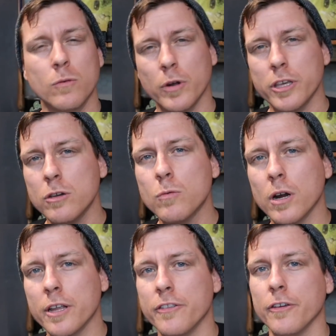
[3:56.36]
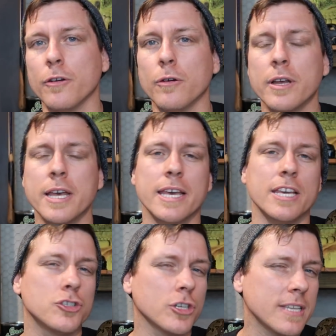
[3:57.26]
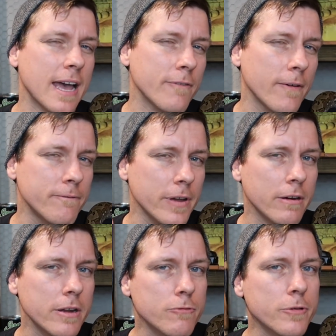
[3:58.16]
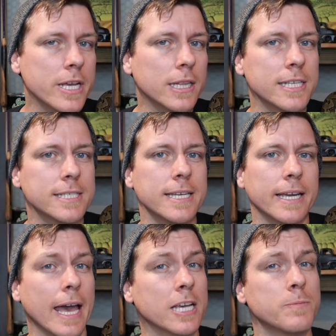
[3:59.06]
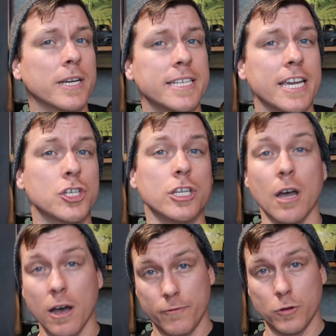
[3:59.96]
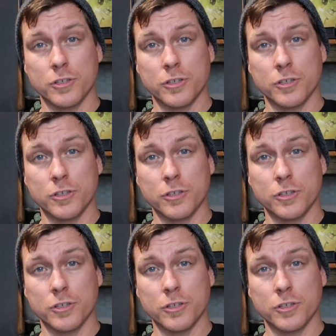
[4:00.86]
What you want to do is just have a very realistic expectation of